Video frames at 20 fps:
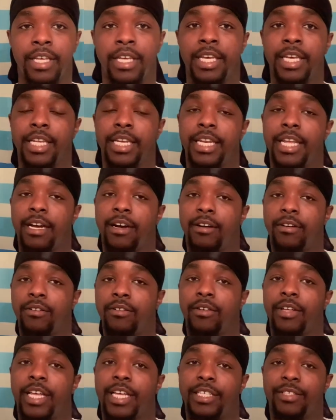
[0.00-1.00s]
Now,
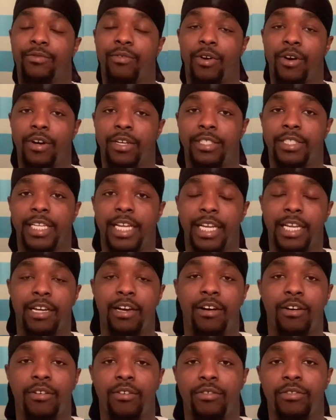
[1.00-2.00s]
as far as that
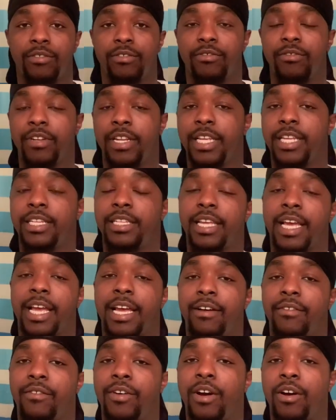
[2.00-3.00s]
goes, you need to
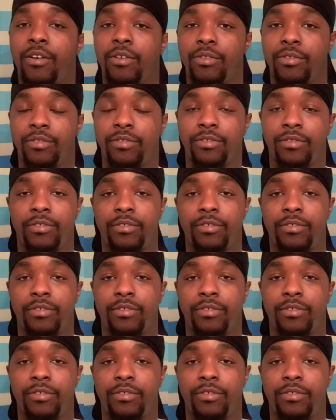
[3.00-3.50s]
have goals.